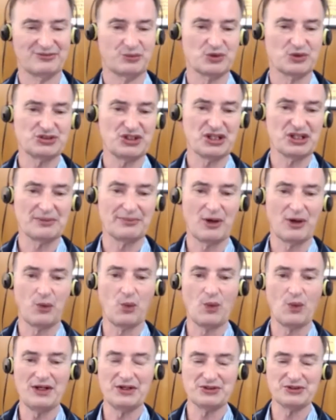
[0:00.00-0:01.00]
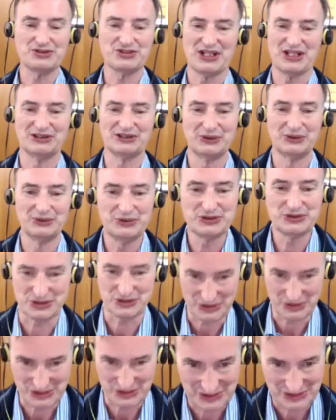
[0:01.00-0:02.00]
talking about winners and
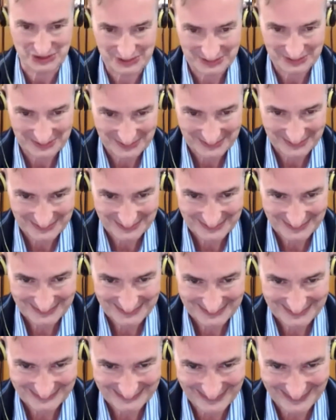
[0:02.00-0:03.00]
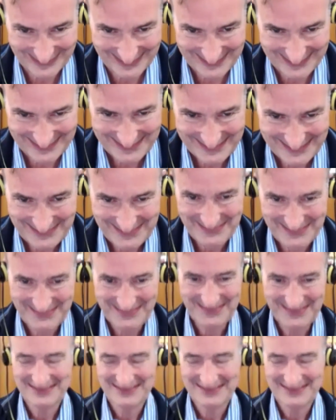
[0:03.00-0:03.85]
losers, right? Mm-hmm.